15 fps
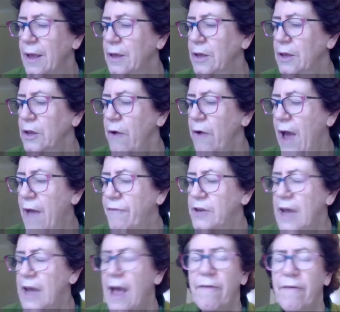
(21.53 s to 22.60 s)
You have
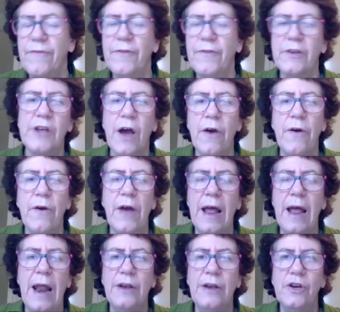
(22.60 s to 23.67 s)
to have,
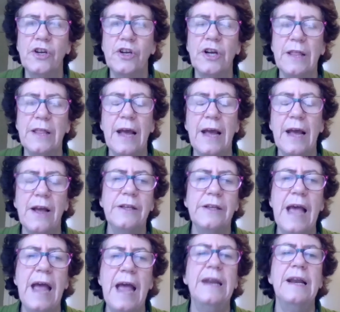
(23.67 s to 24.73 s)
and usually that goes
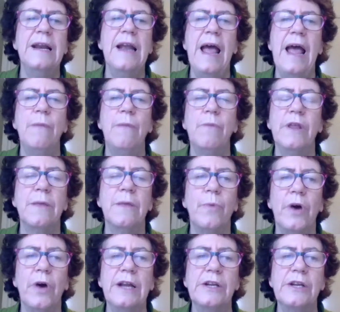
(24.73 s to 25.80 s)
hand in hand with them
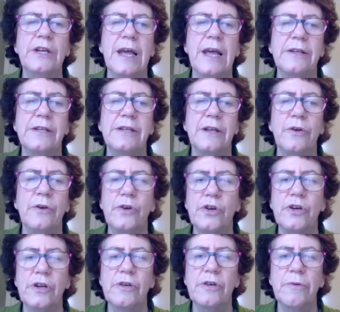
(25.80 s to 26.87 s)
wanting to get a
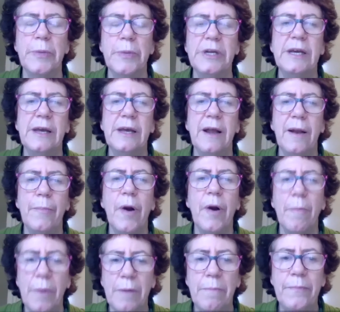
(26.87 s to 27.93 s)
solution to a particular
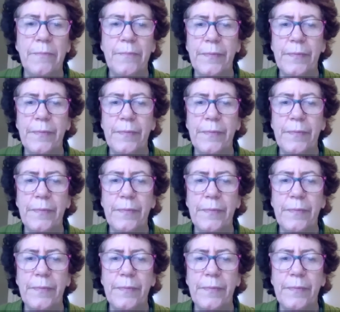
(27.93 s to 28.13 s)
problem.